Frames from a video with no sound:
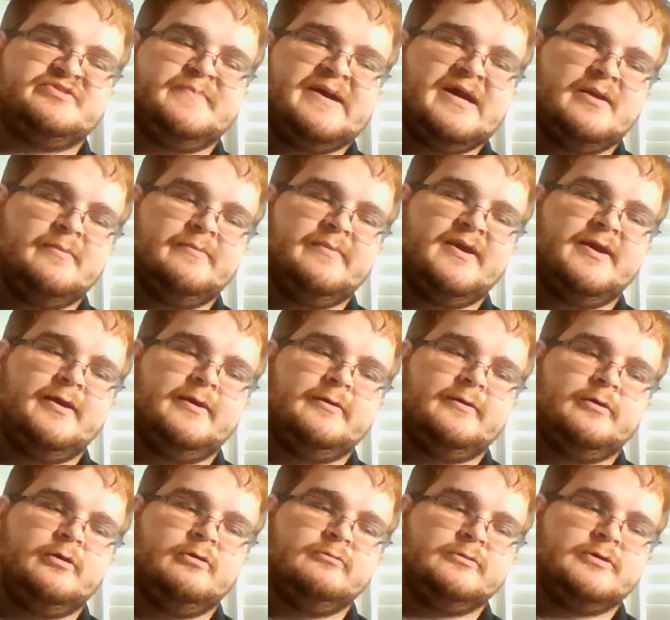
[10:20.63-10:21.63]

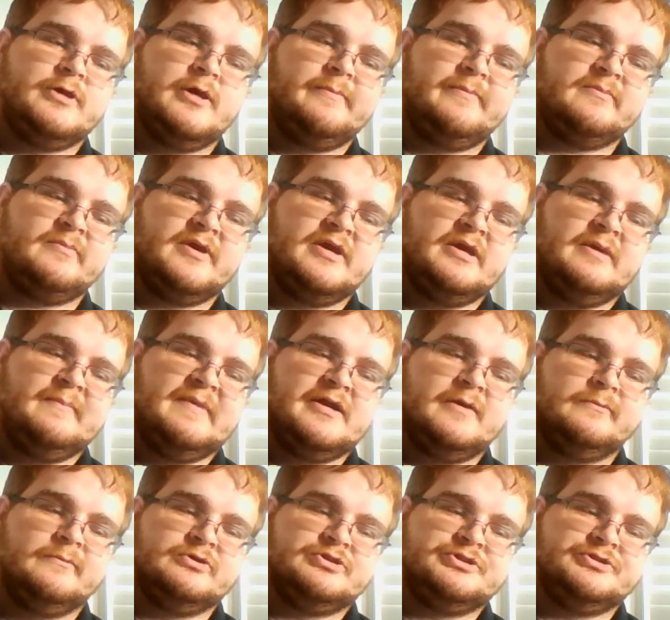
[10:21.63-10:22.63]
Spider-Man Homecoming being my
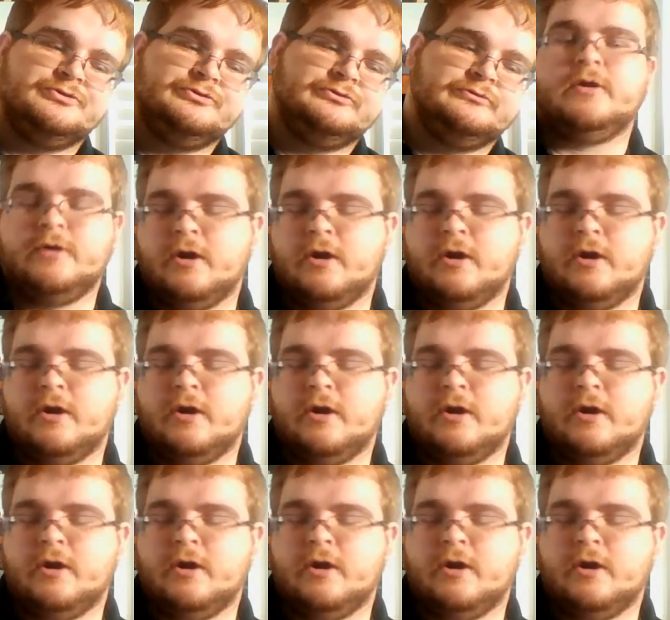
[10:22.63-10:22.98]
number 2,